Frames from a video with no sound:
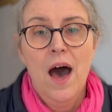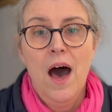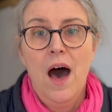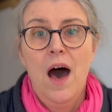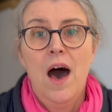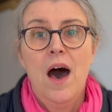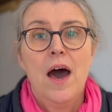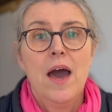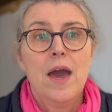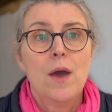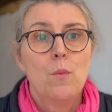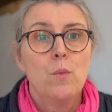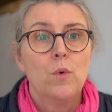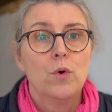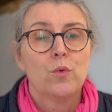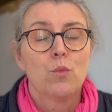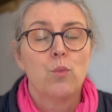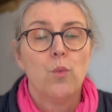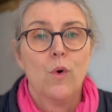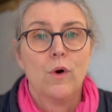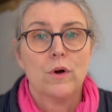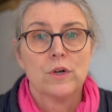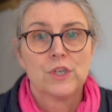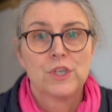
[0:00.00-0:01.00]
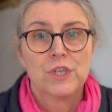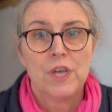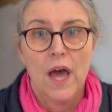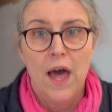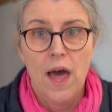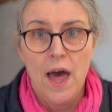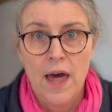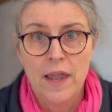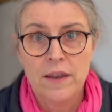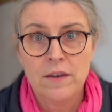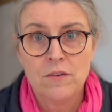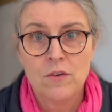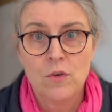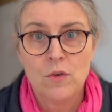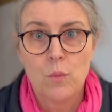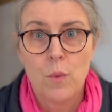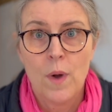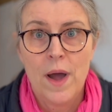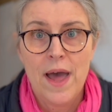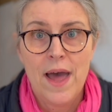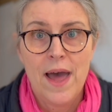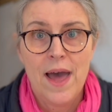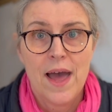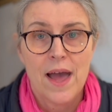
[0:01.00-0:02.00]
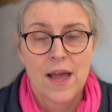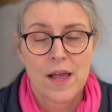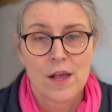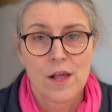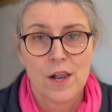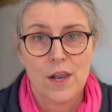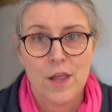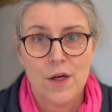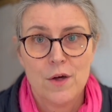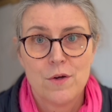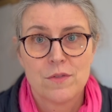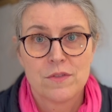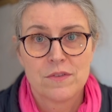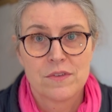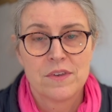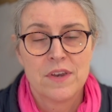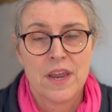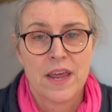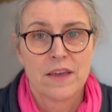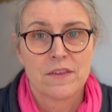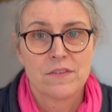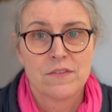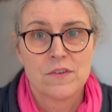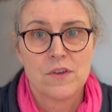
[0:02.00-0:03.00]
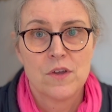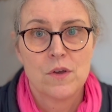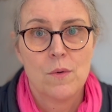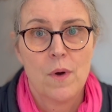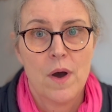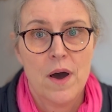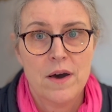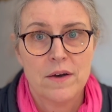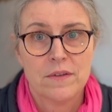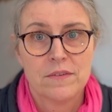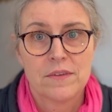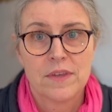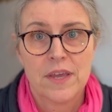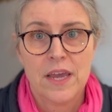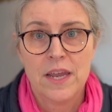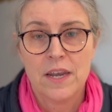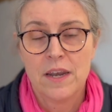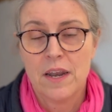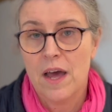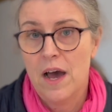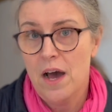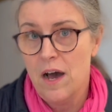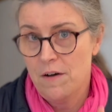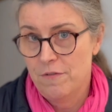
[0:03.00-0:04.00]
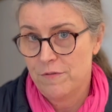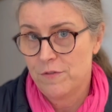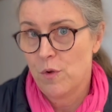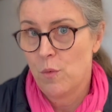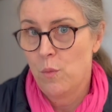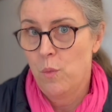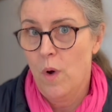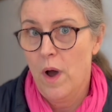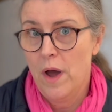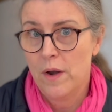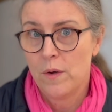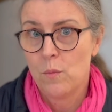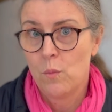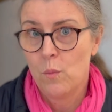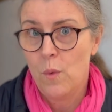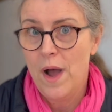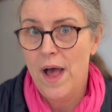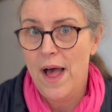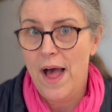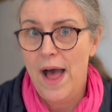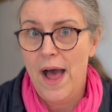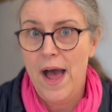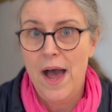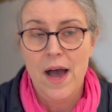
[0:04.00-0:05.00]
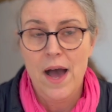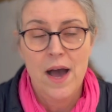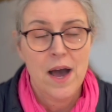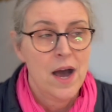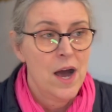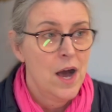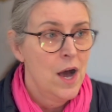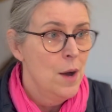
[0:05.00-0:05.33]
I would wash underwear and clothes next to our skin after one wear,